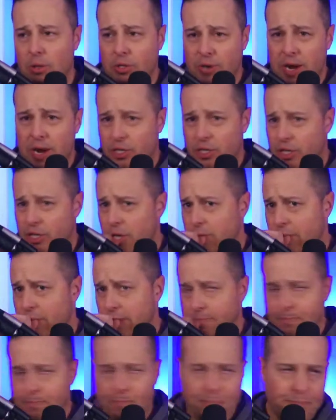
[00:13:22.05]

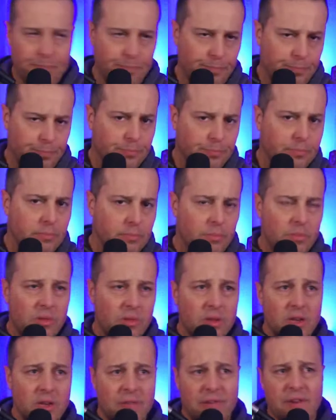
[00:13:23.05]
if
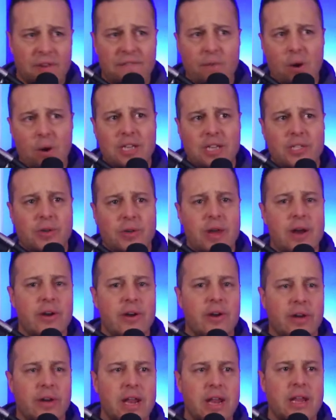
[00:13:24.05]
you're a Forex trader, you're going
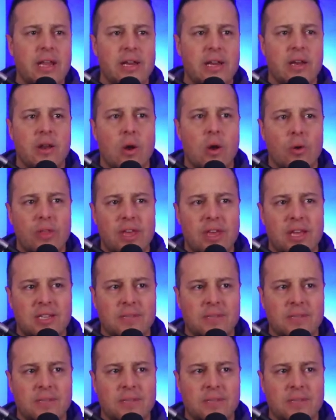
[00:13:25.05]
to need to know these,